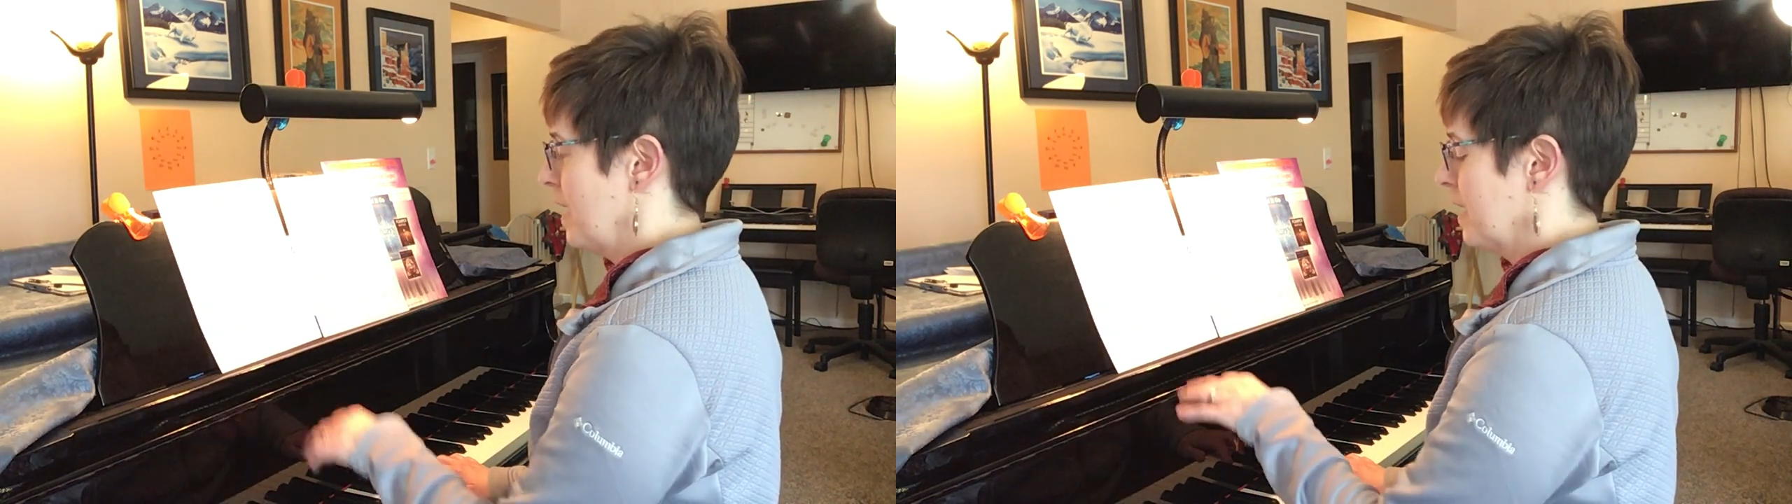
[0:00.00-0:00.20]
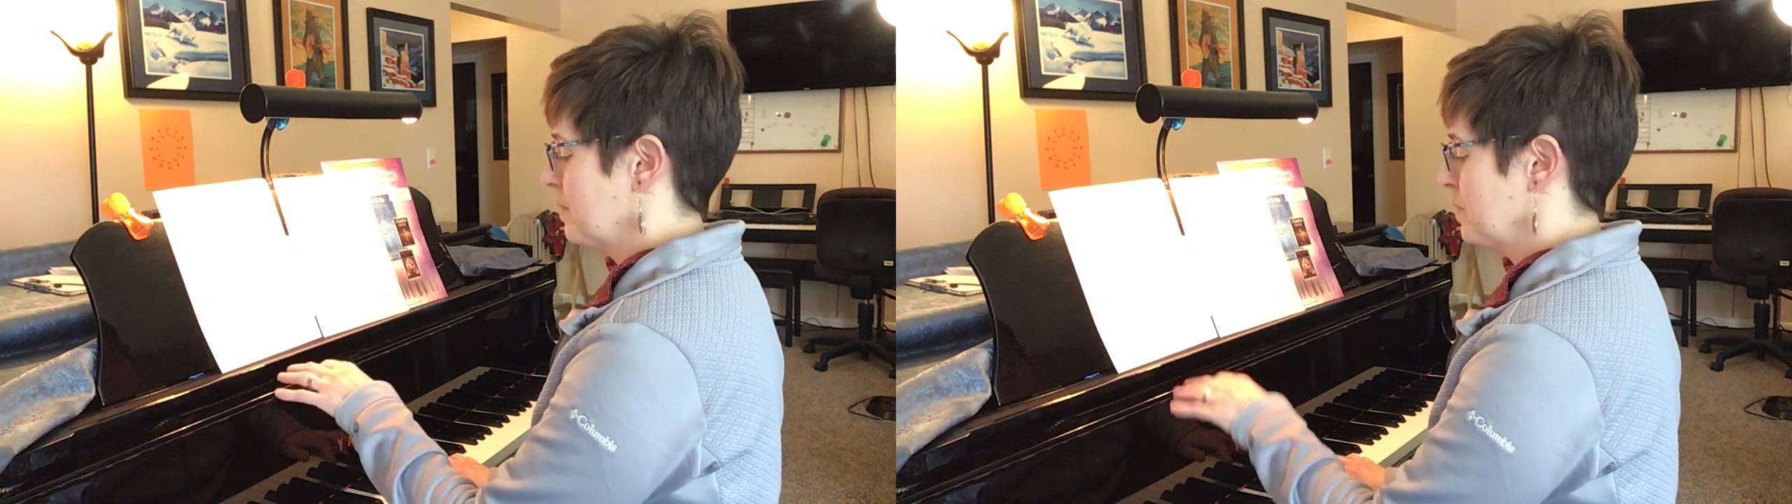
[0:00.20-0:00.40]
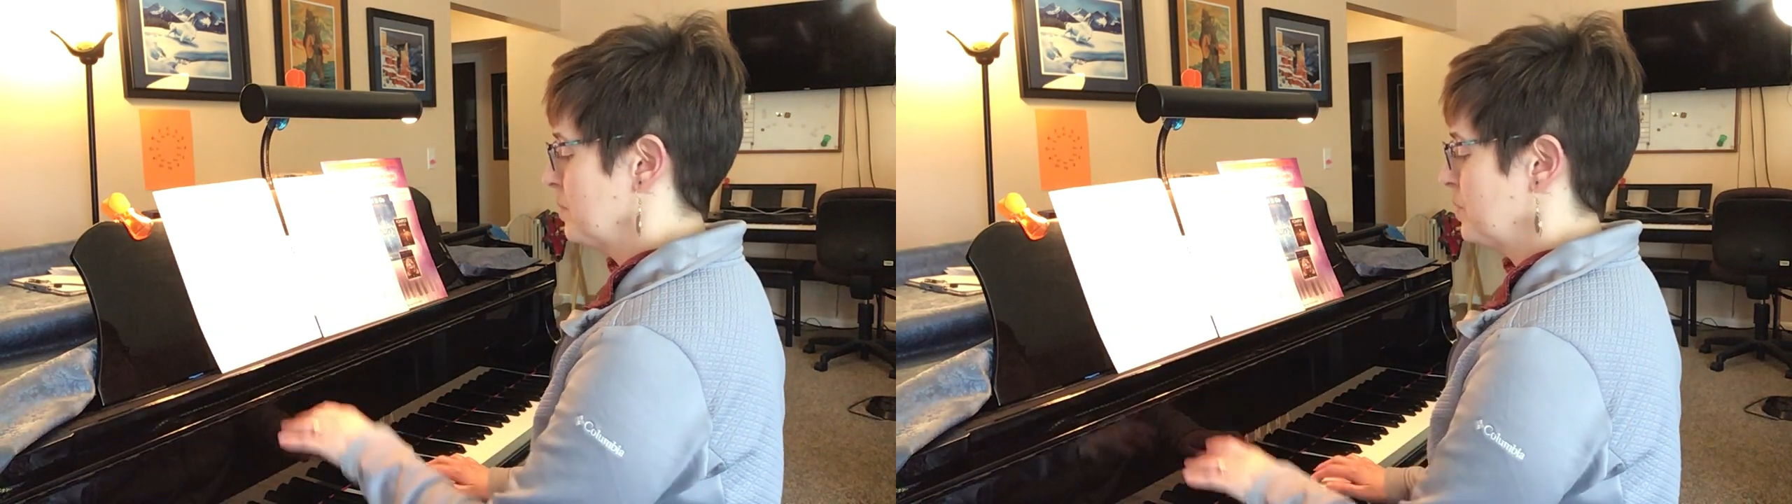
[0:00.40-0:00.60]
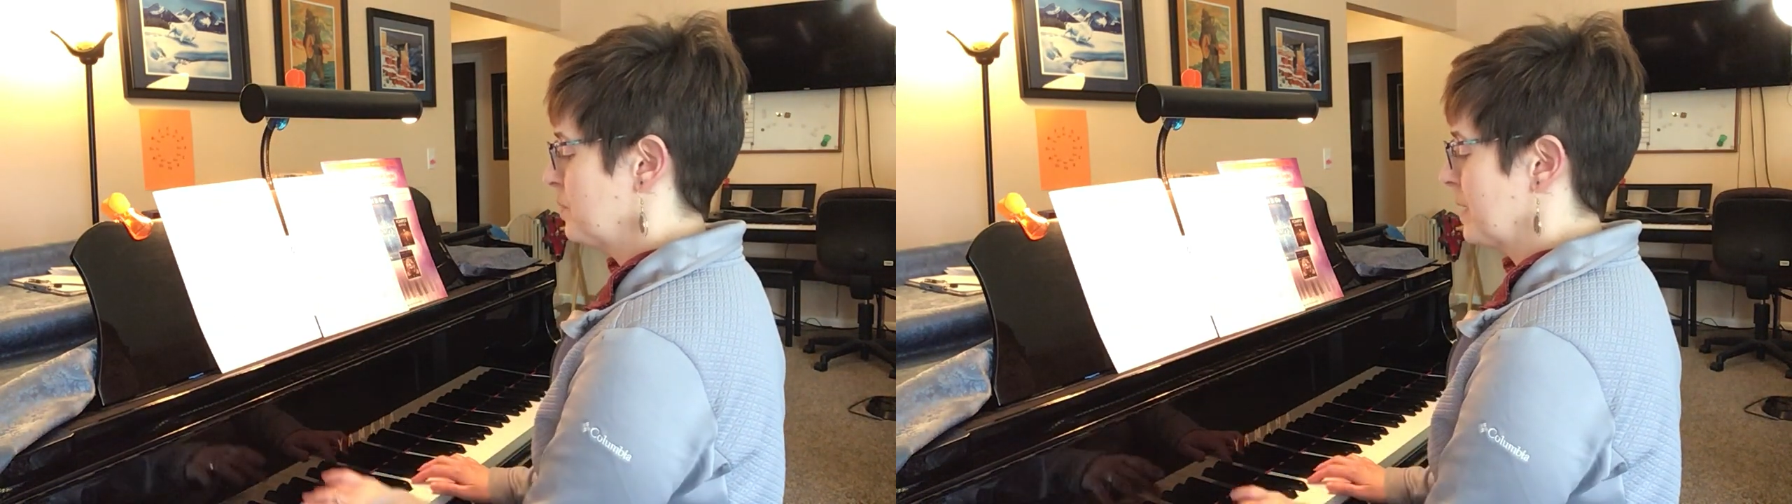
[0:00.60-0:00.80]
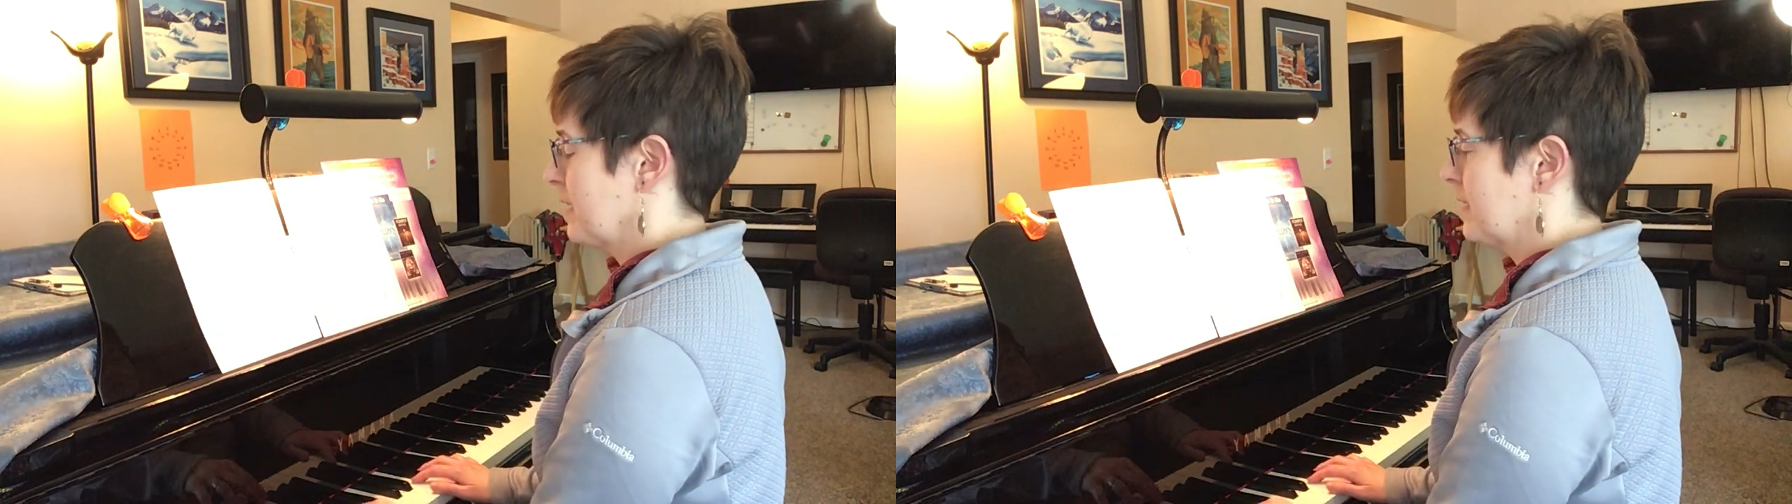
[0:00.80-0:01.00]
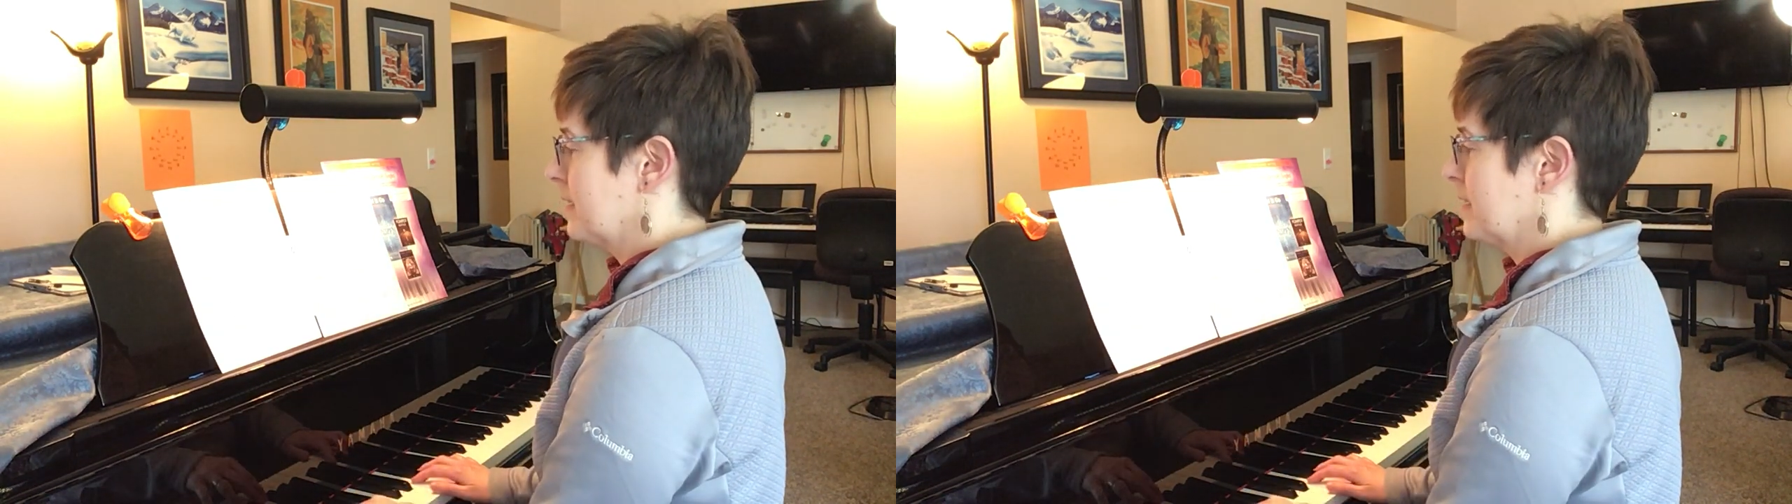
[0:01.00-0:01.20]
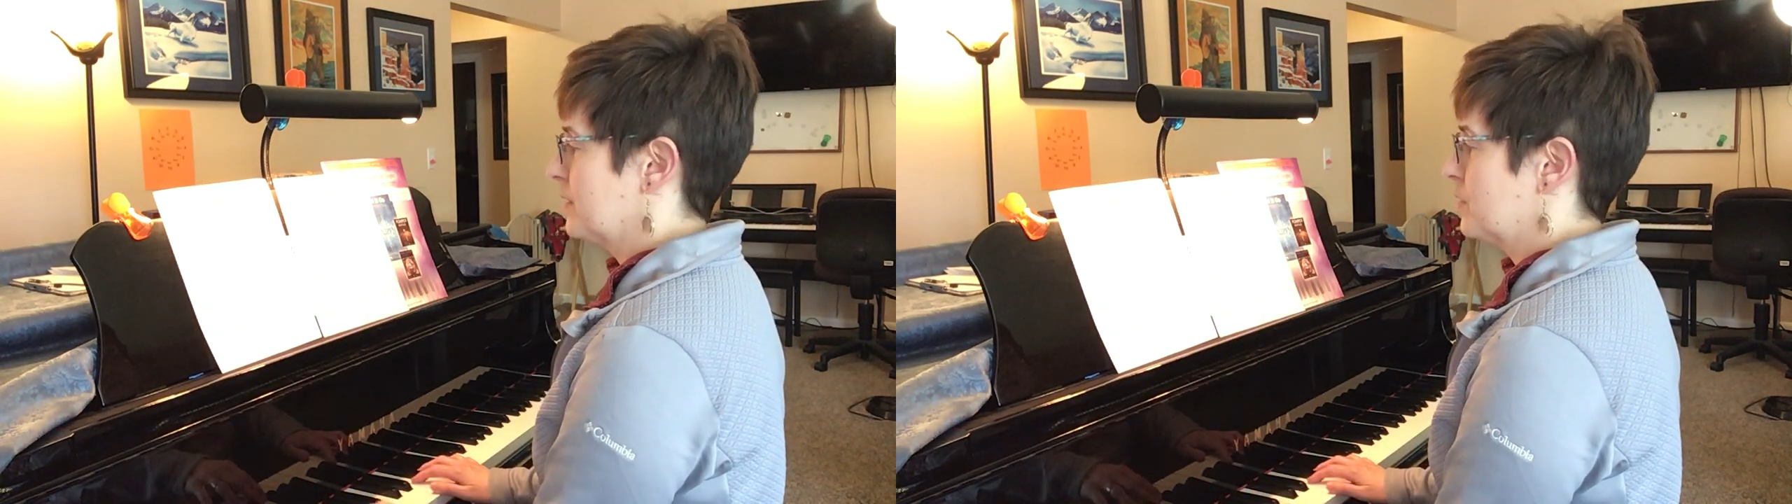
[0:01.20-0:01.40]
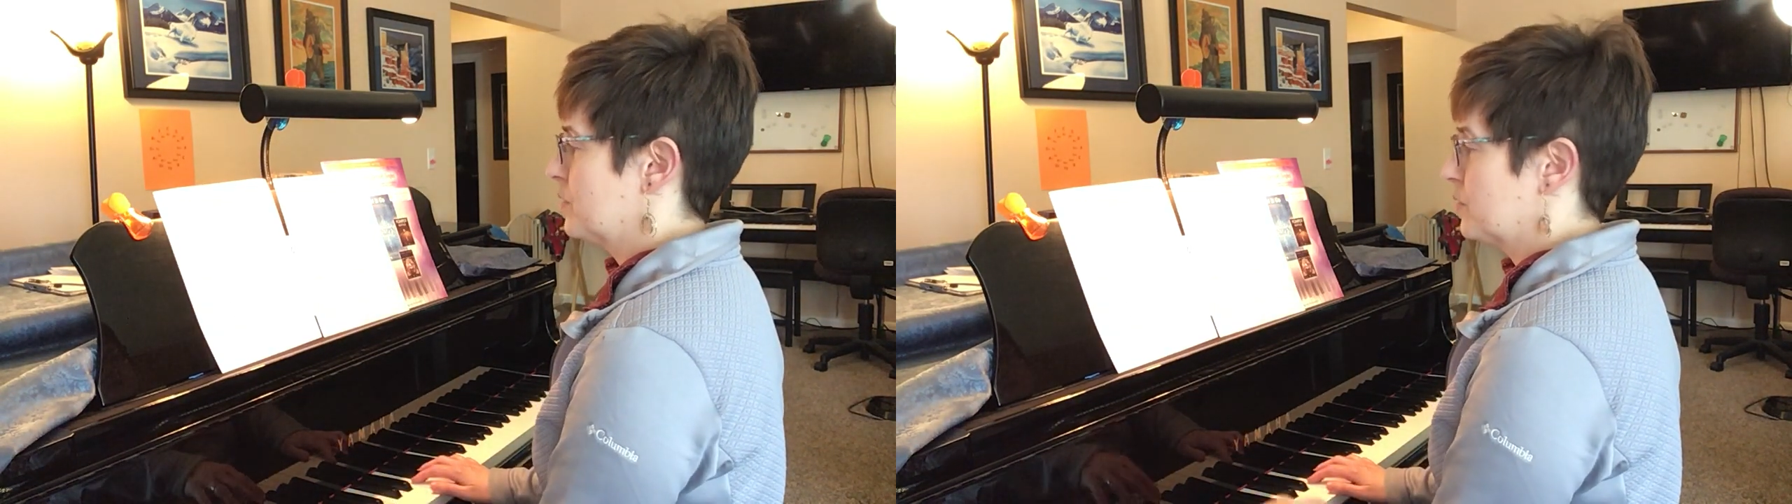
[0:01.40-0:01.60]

and I'm going to move my hand